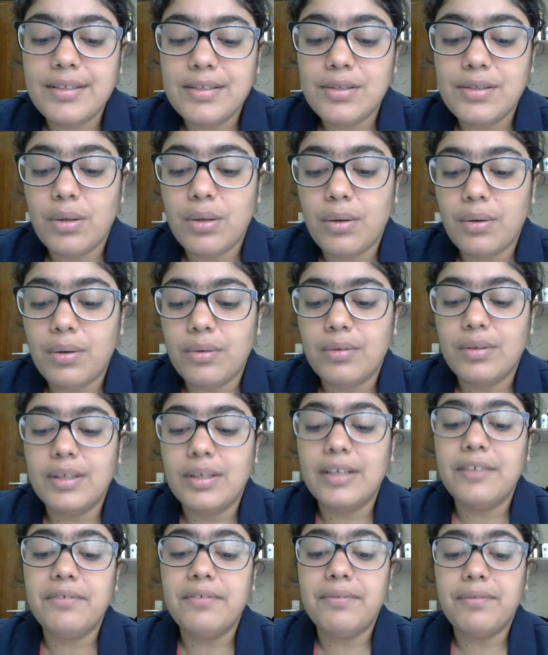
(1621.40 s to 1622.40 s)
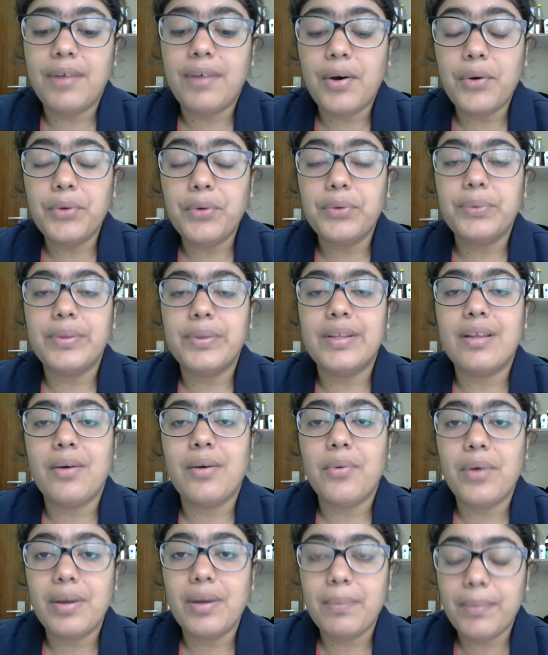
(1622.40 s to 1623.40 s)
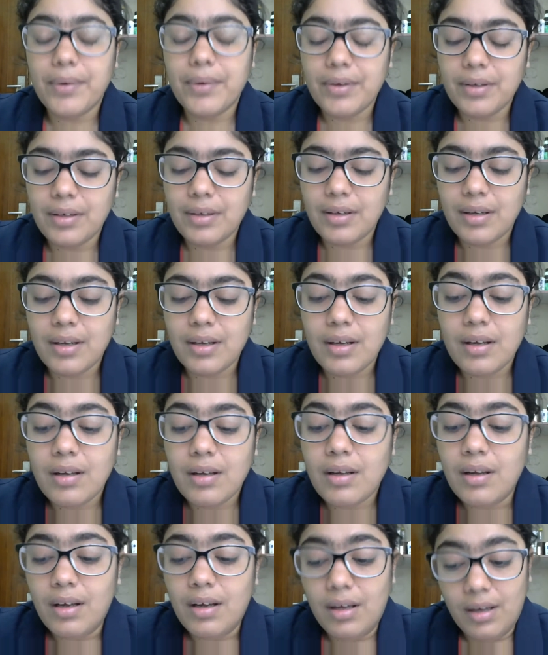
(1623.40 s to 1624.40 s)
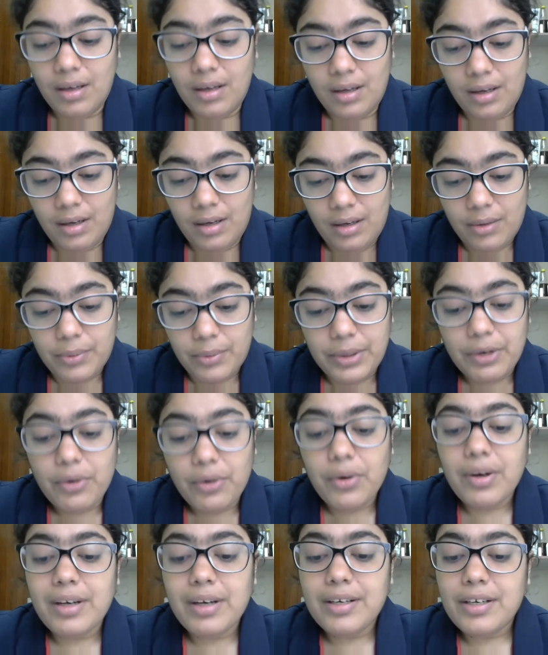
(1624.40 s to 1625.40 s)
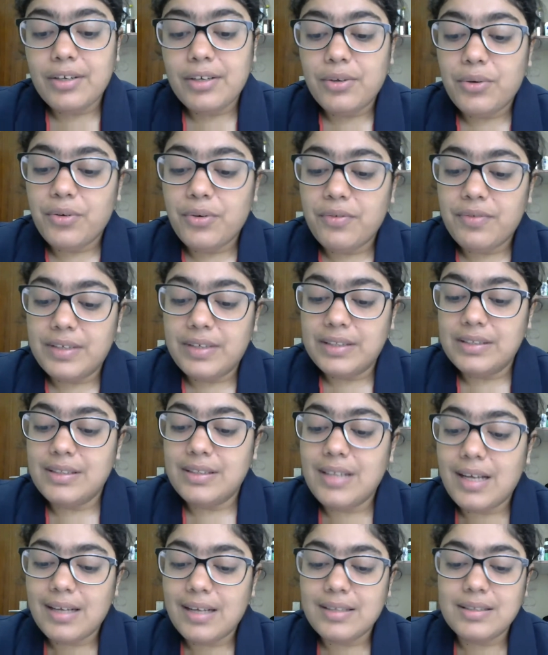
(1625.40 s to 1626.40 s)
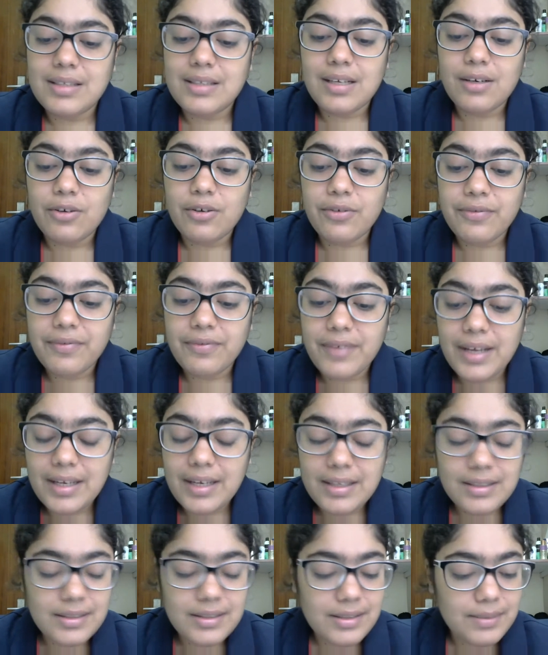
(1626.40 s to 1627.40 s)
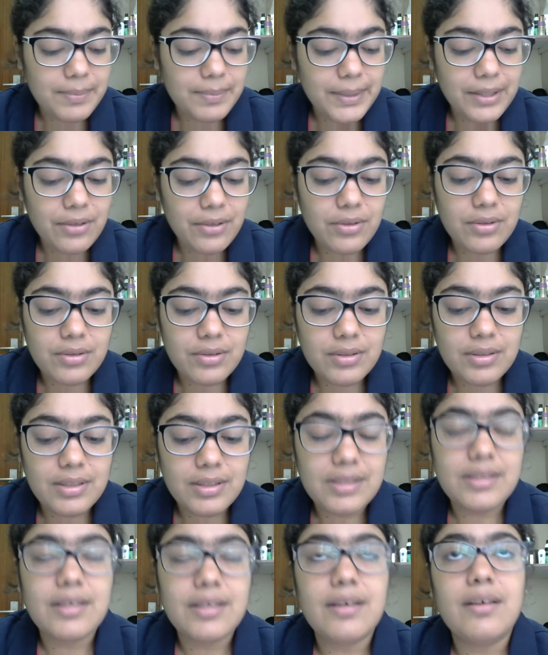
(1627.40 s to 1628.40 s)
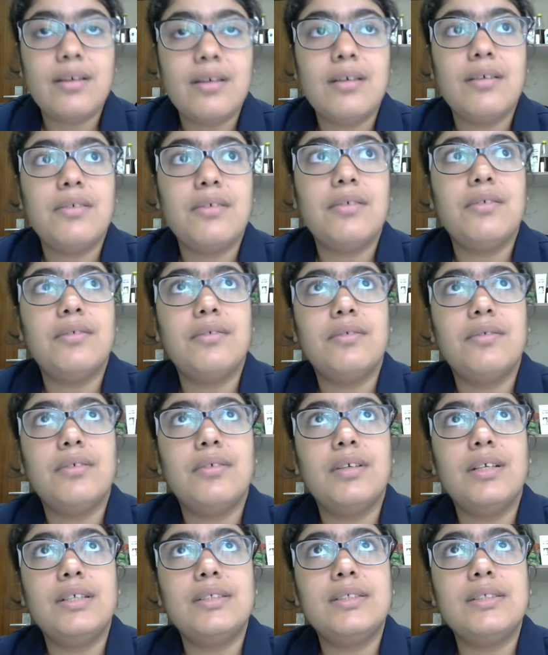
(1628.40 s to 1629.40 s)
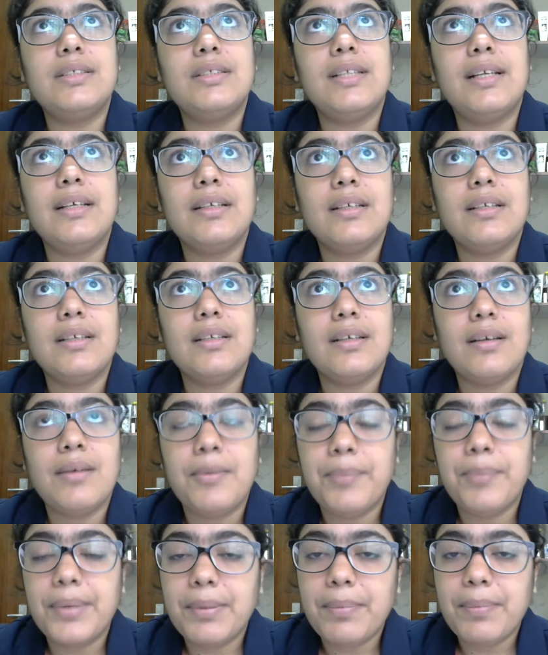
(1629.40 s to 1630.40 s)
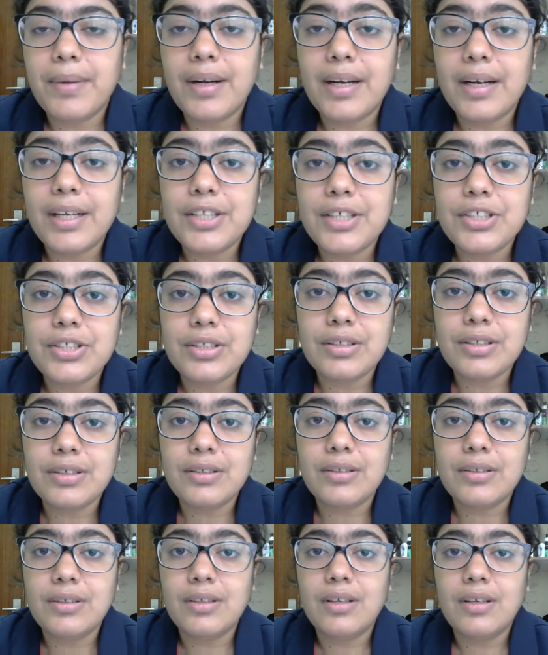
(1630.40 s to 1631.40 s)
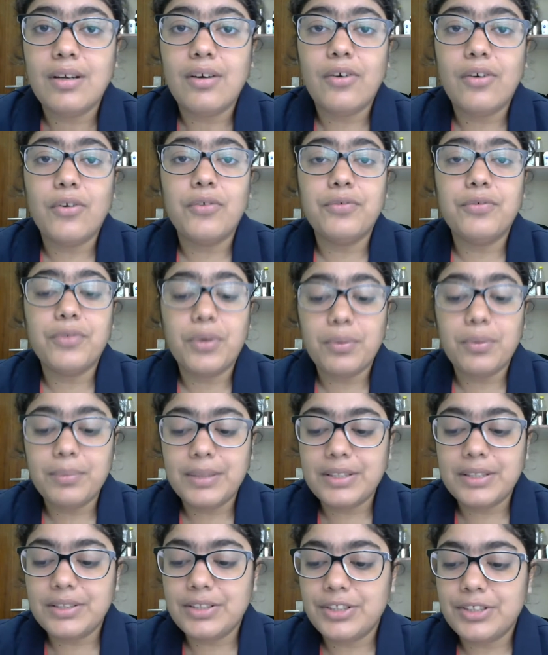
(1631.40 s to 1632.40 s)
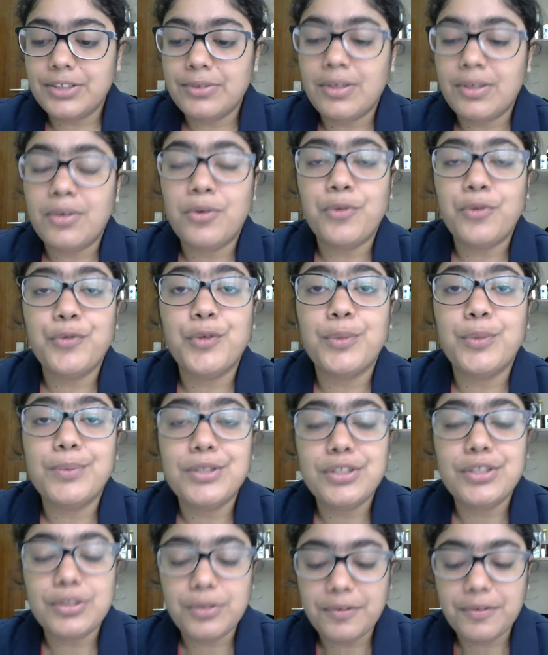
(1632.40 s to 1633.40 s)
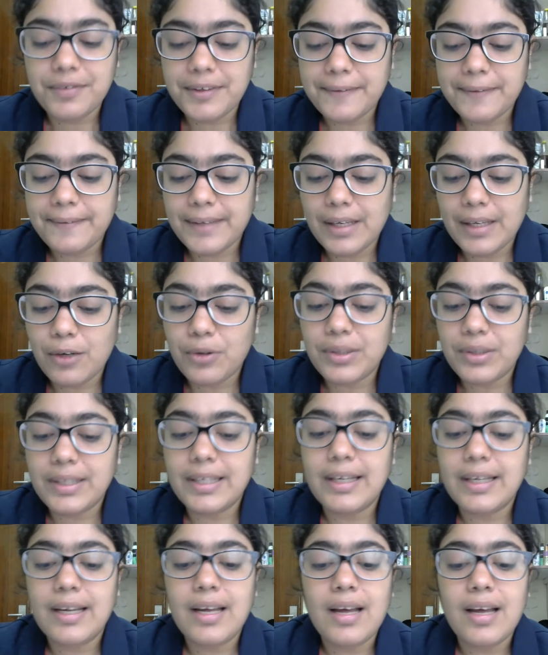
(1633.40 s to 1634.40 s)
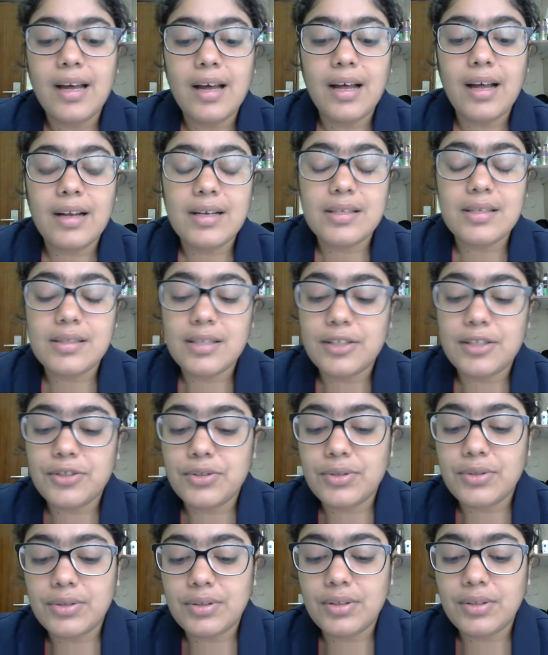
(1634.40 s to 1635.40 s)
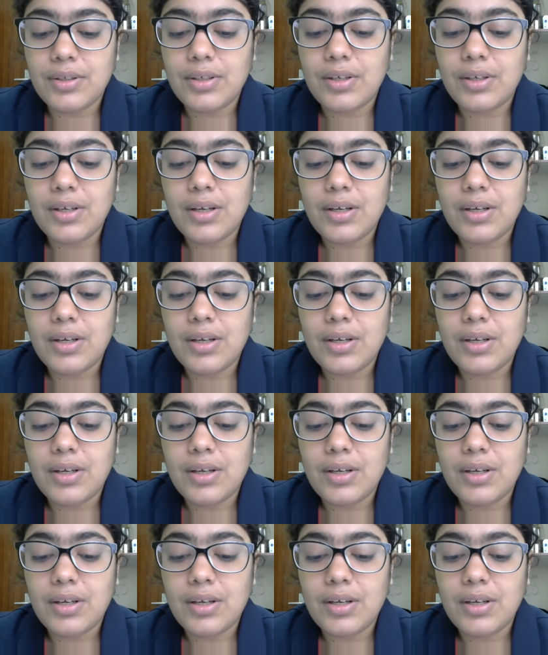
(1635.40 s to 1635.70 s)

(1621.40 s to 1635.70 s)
so if found with a weapon, we already know first that is an offense, because it's like a preparation of commission of a felony under section,